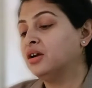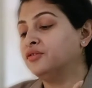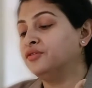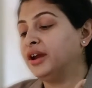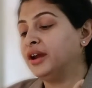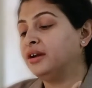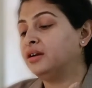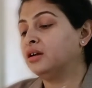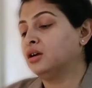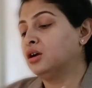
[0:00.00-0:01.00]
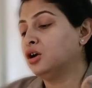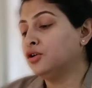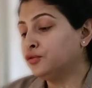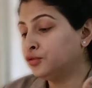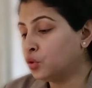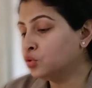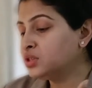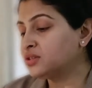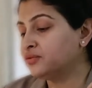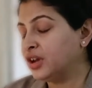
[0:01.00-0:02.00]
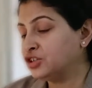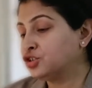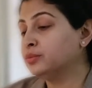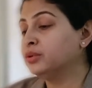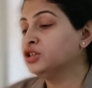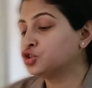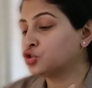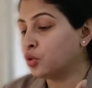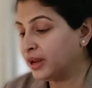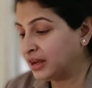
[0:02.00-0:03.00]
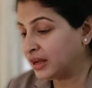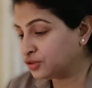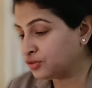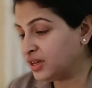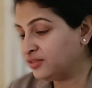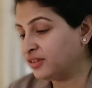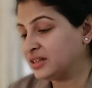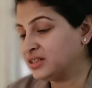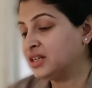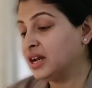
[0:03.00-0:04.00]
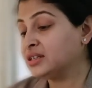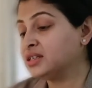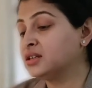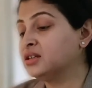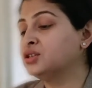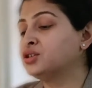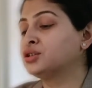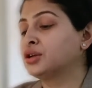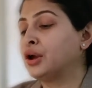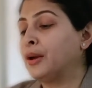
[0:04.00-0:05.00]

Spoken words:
where fruits, vegetables, omega 3 fatty acids,